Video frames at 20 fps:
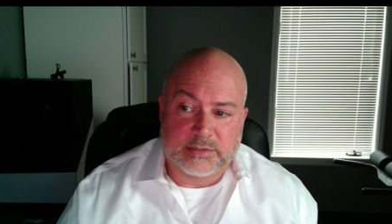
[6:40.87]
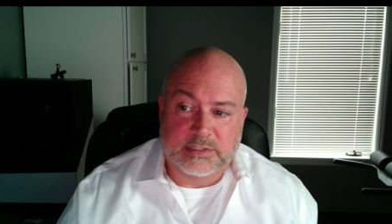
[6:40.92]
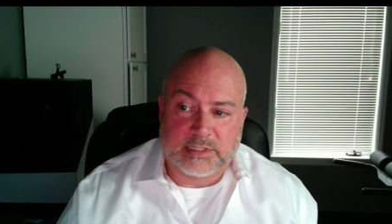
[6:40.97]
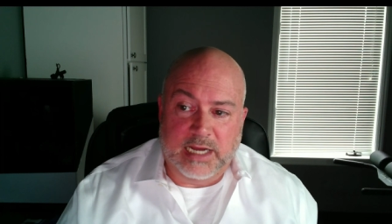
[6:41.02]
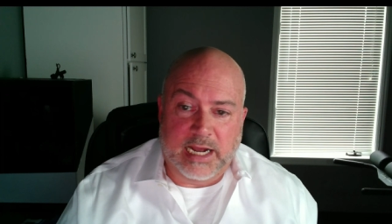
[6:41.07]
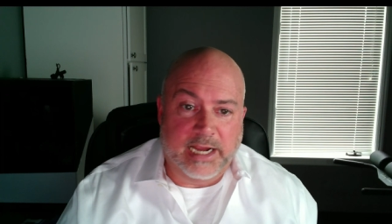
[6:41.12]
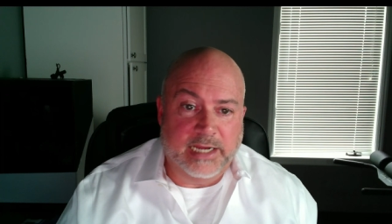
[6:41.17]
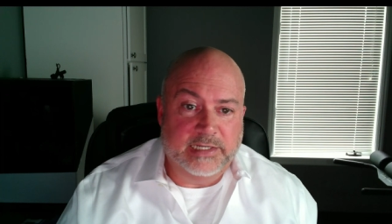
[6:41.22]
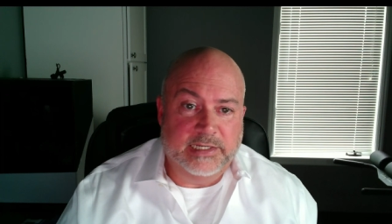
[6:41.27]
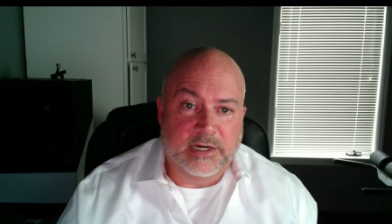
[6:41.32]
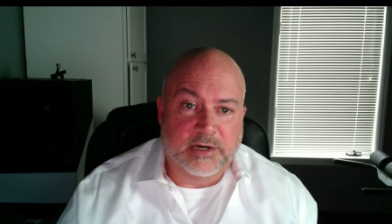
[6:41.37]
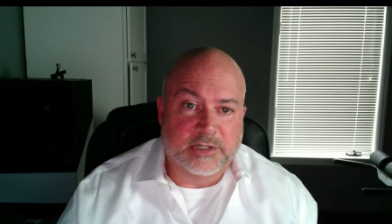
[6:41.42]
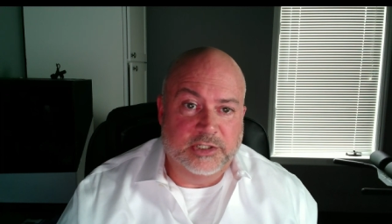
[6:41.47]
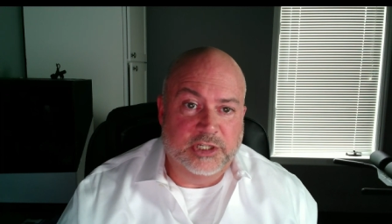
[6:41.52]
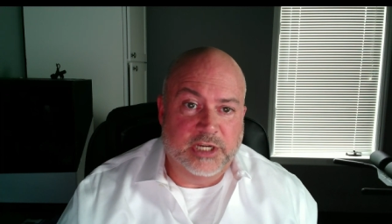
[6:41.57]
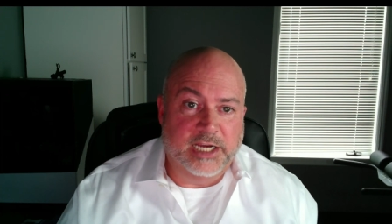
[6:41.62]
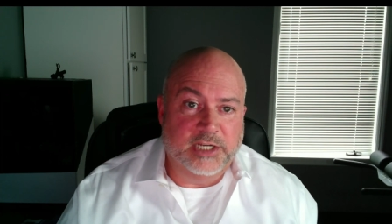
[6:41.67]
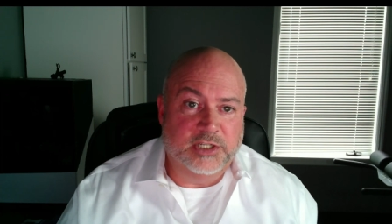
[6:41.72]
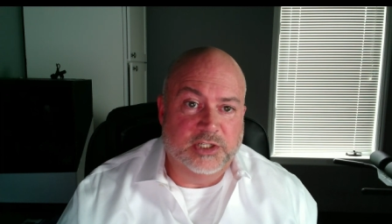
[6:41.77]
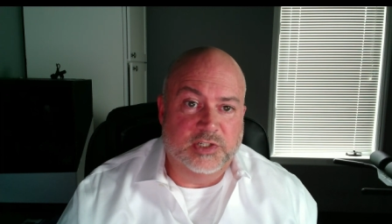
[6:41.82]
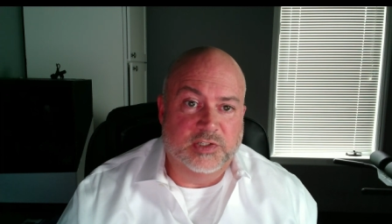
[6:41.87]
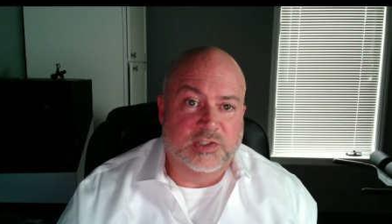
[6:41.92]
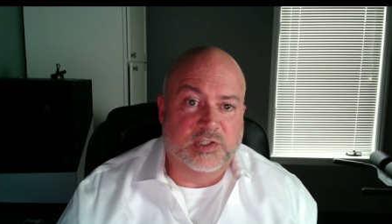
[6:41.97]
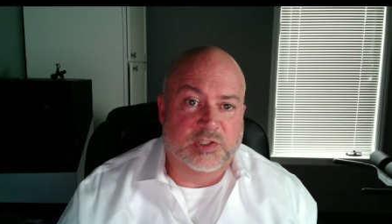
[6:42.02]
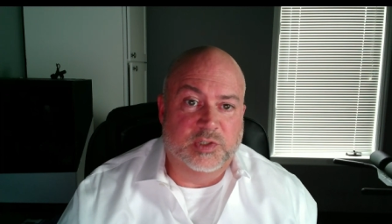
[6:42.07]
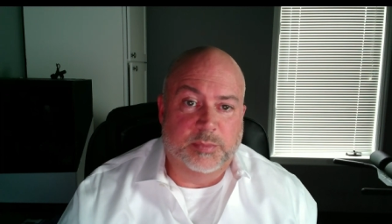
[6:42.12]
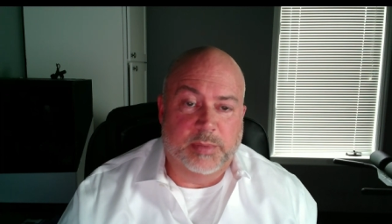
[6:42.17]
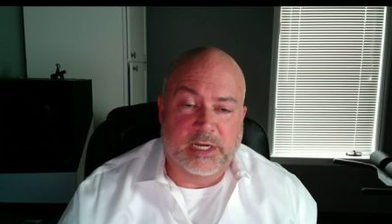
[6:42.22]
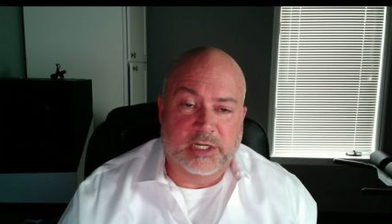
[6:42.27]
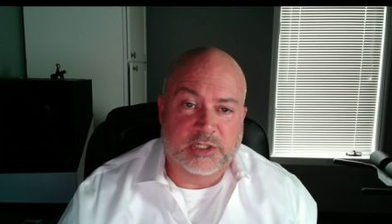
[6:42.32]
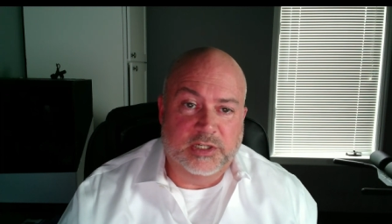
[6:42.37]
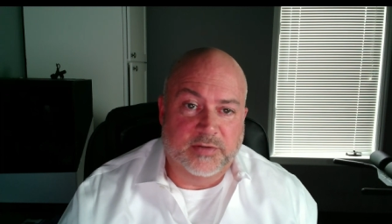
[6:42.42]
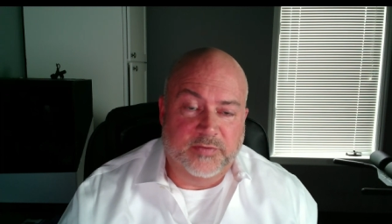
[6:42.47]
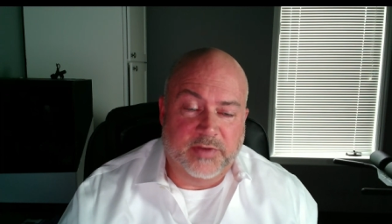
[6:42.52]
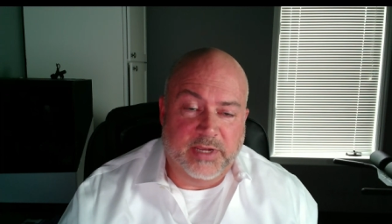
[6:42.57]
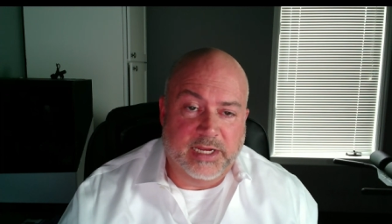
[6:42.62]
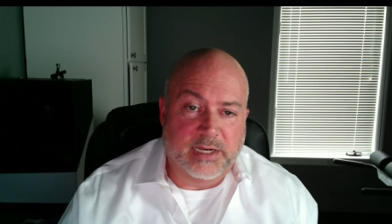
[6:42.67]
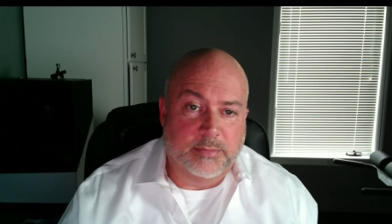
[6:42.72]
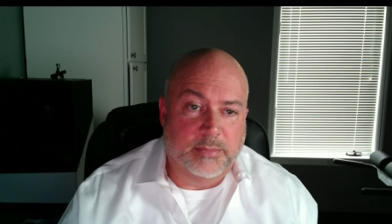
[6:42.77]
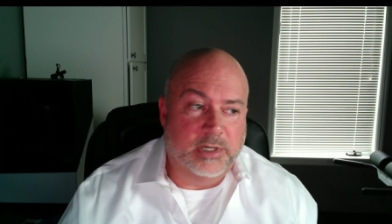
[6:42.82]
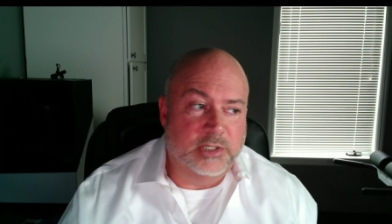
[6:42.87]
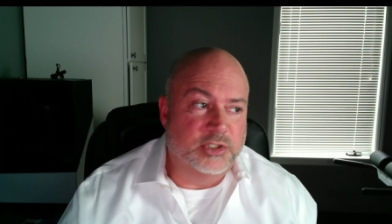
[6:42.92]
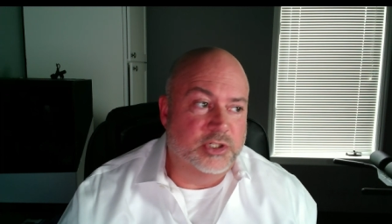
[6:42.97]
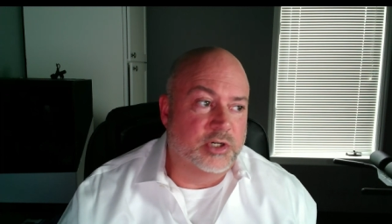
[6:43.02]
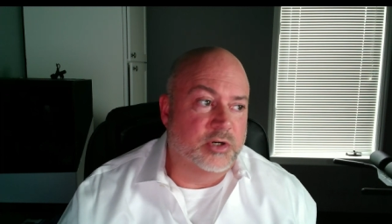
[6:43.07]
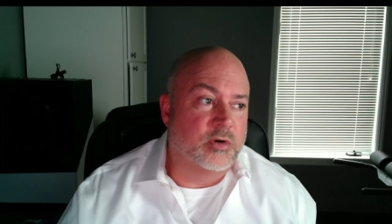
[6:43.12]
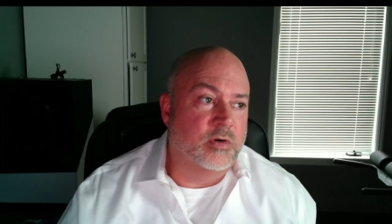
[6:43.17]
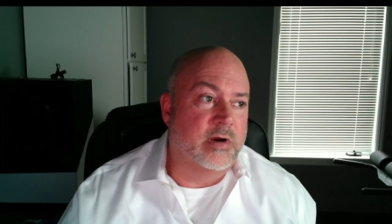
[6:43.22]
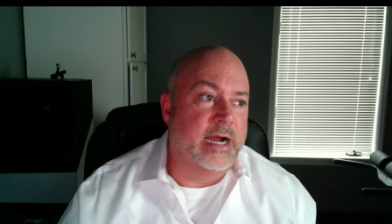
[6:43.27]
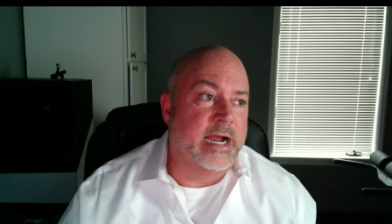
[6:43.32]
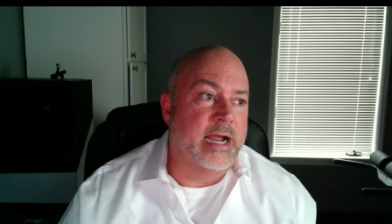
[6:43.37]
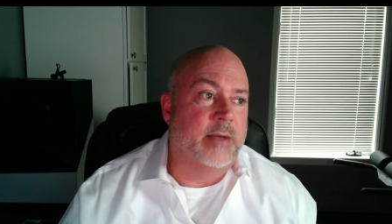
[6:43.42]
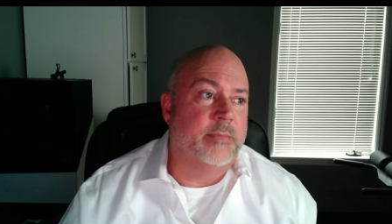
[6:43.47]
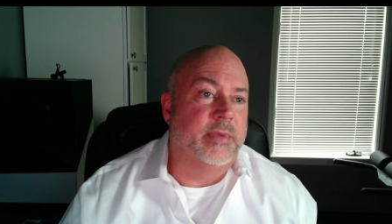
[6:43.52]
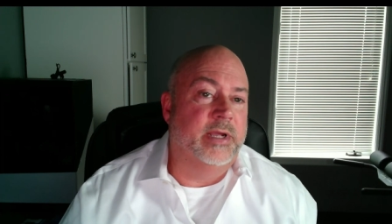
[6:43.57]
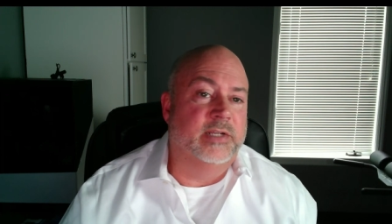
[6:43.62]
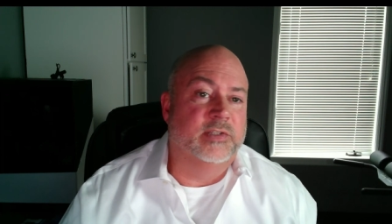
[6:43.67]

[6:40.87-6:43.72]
dietary changes, especially if you eat a bunch of crap.